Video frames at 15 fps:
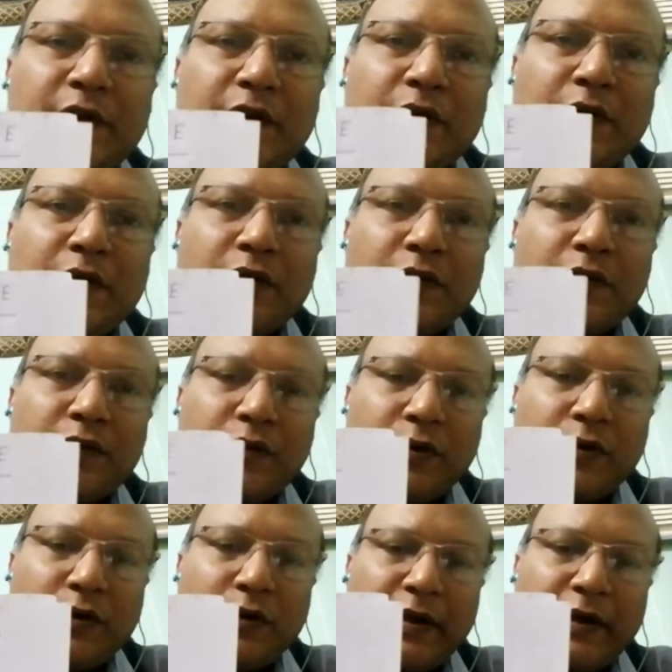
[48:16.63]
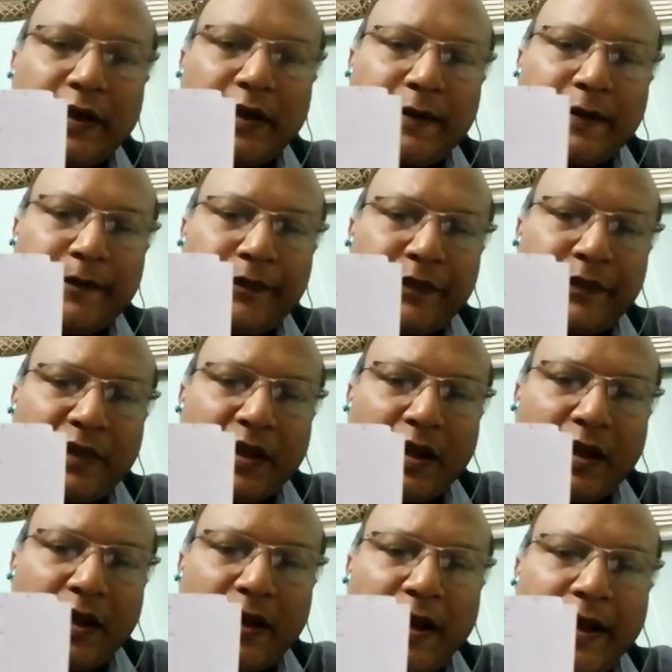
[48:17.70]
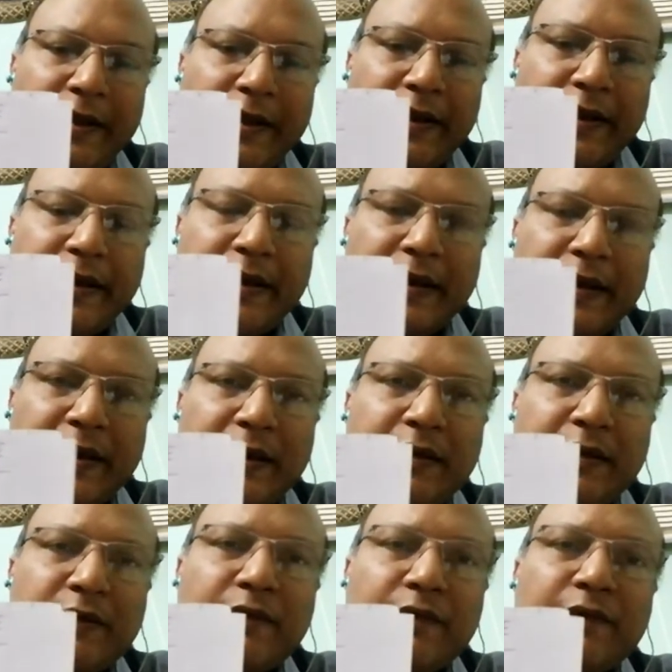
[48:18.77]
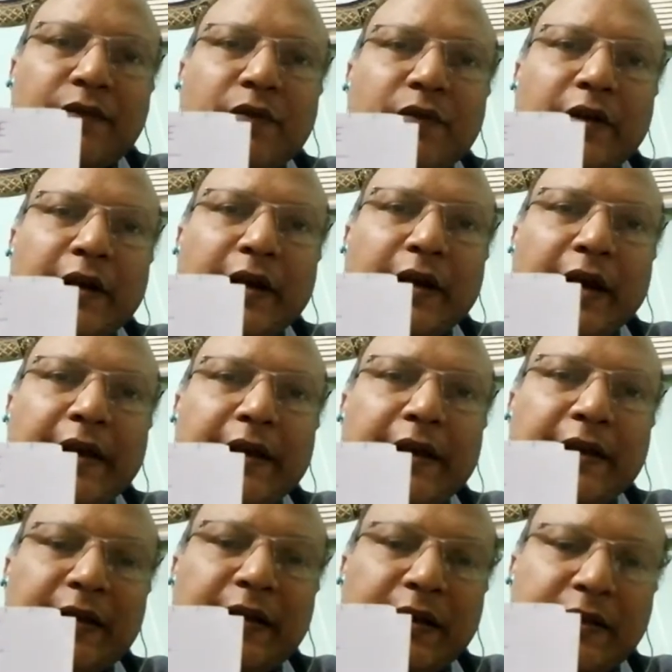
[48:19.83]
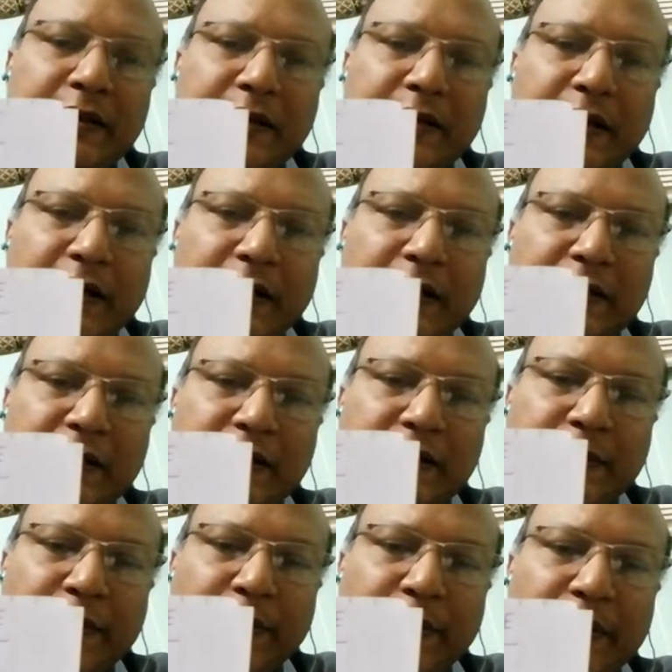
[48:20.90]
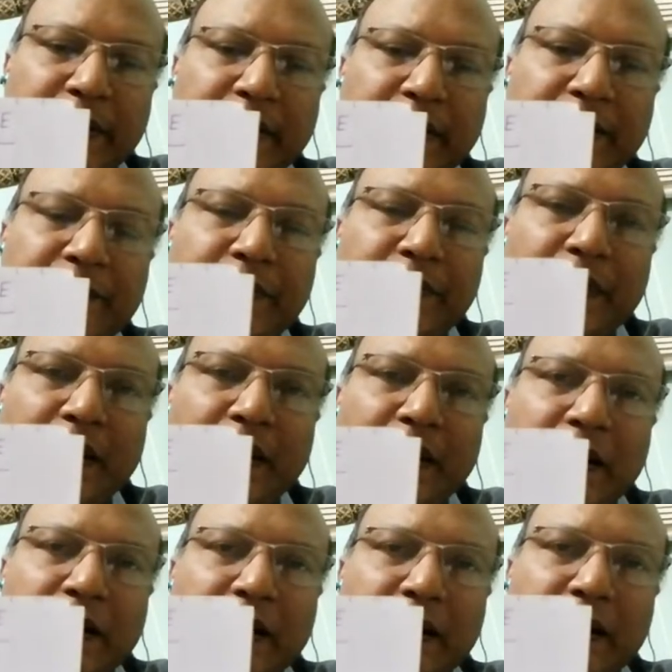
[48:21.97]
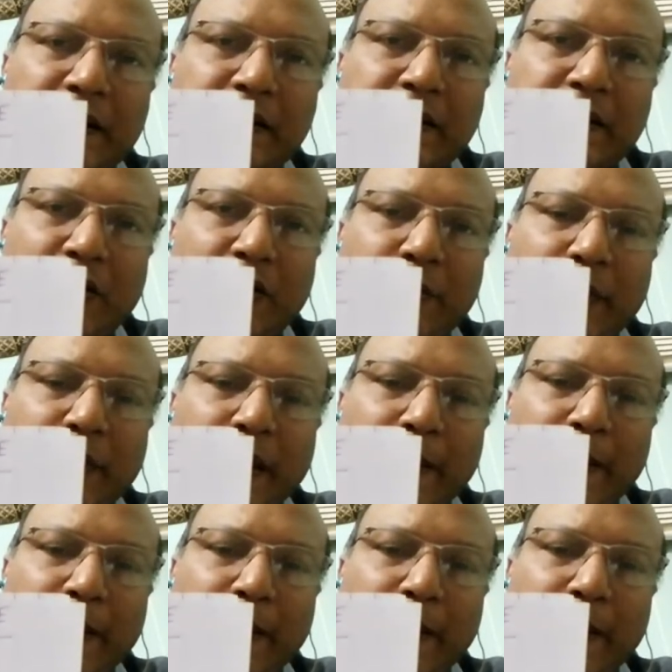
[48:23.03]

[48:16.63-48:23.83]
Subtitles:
so here chi E, okay, chi E, that is electric susceptibility, is given by P